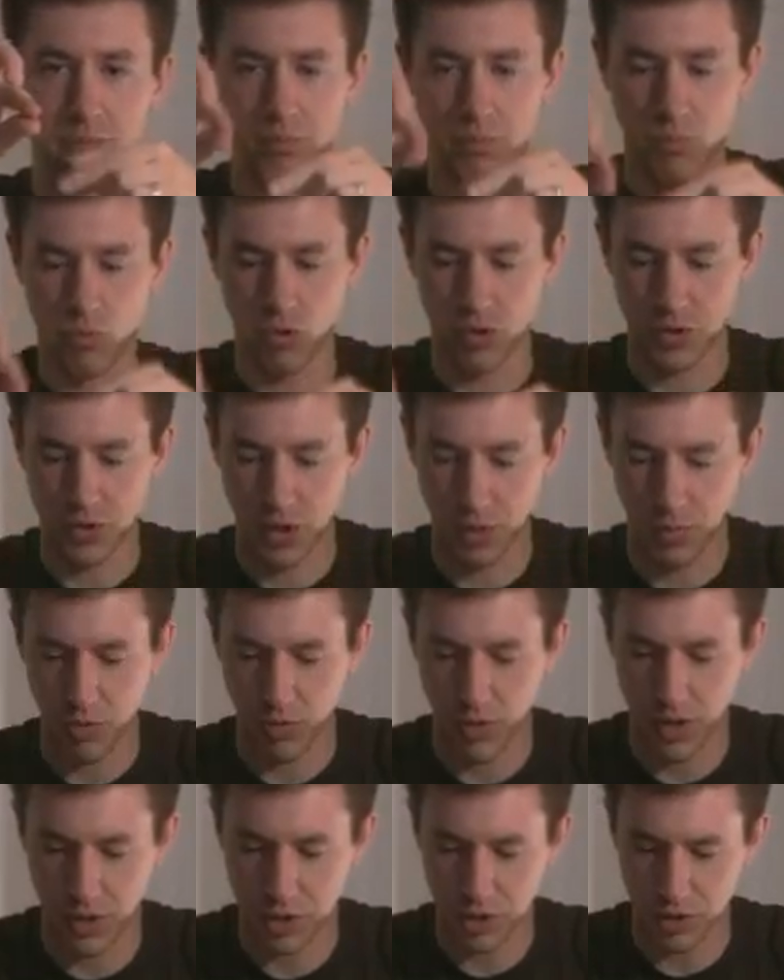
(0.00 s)
more
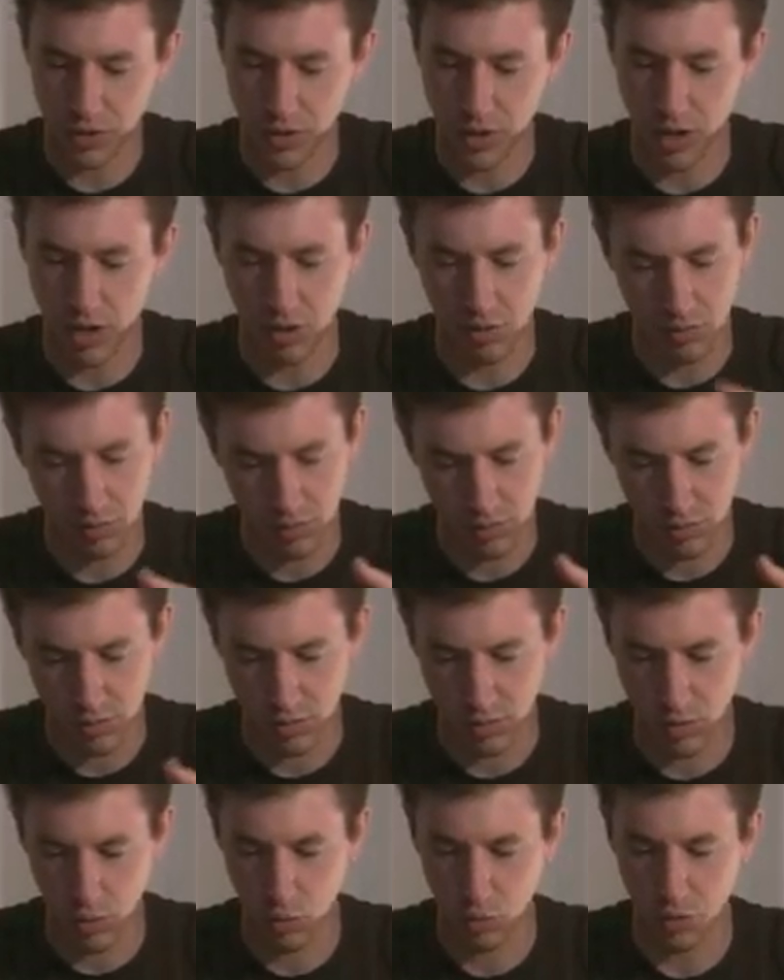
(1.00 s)
separation there,
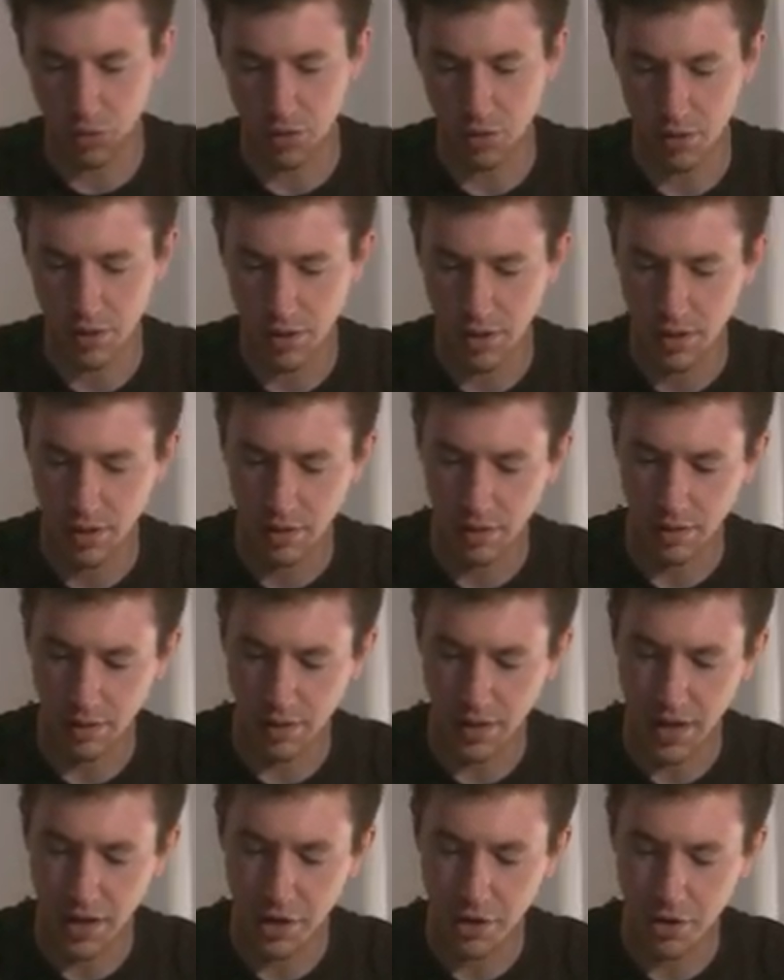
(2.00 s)
older,
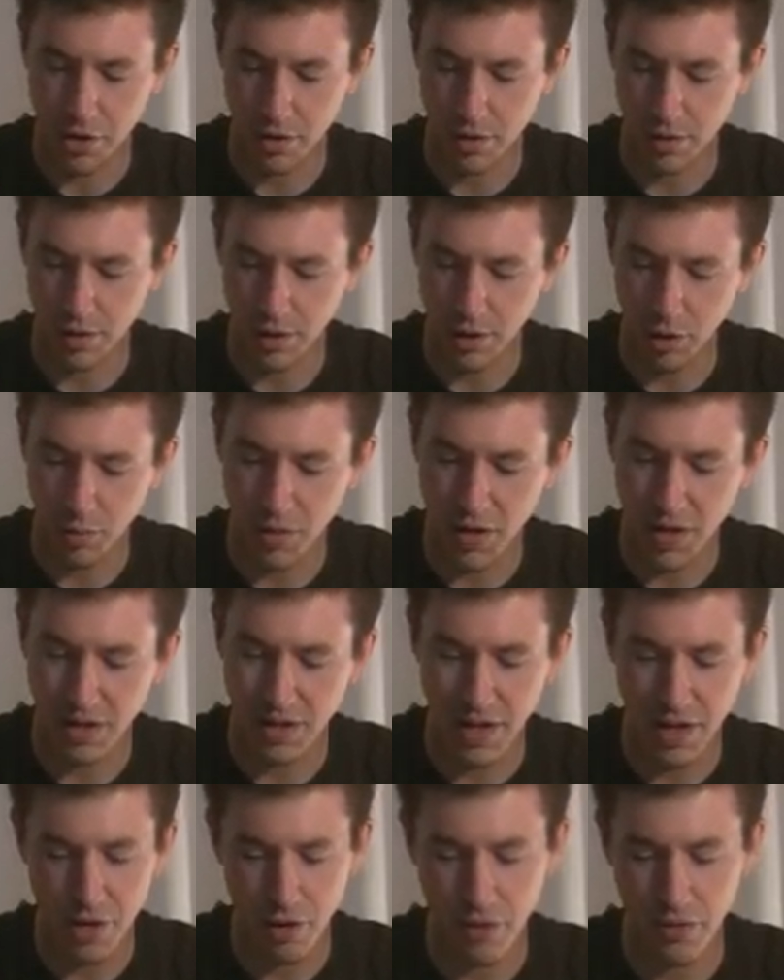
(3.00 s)
later, a little bit
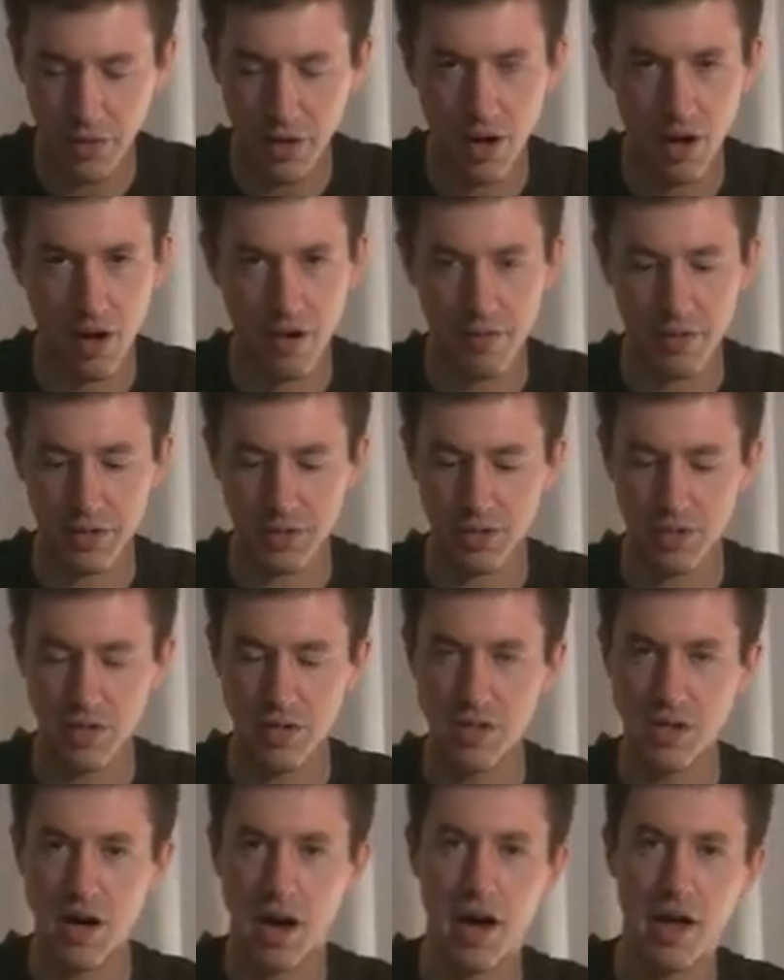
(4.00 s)
later in the harvest,
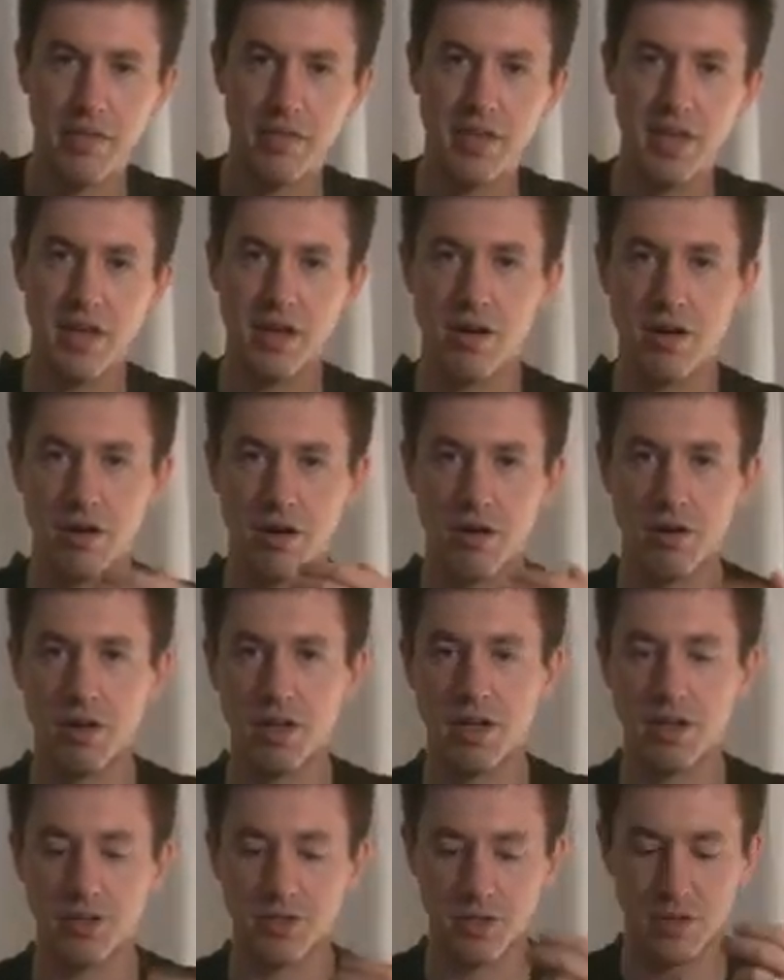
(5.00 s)
not the
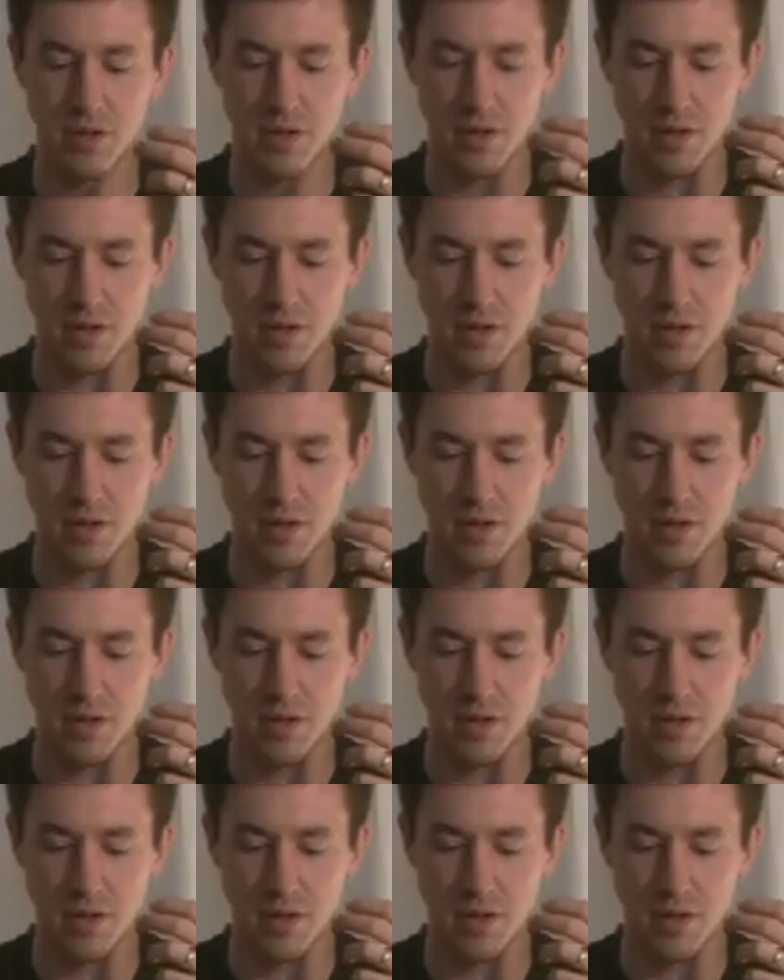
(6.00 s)
earliest,